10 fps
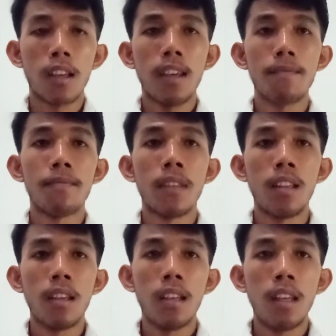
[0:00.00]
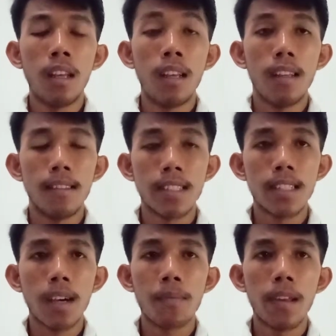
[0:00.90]
In this chapter,
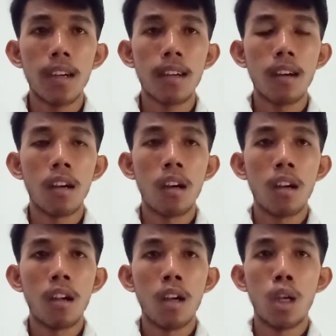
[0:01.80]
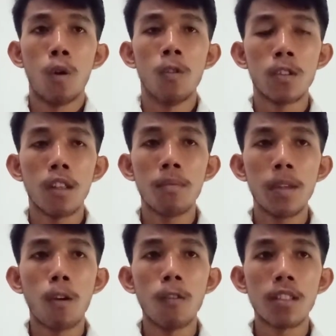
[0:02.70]
we shall be concerned
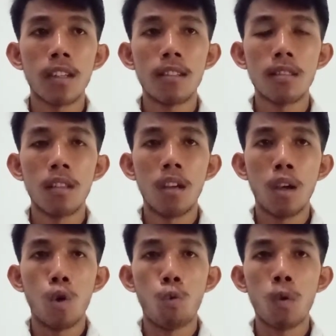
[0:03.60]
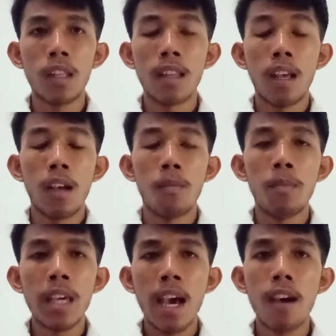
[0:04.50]
with behaviorist
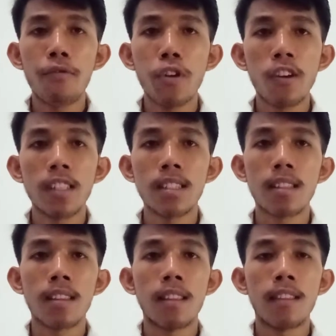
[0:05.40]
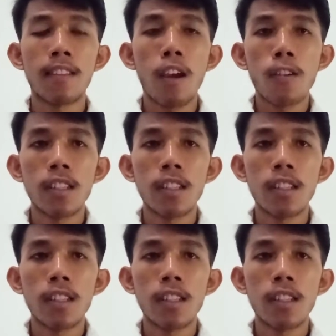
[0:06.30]
theories of meaning.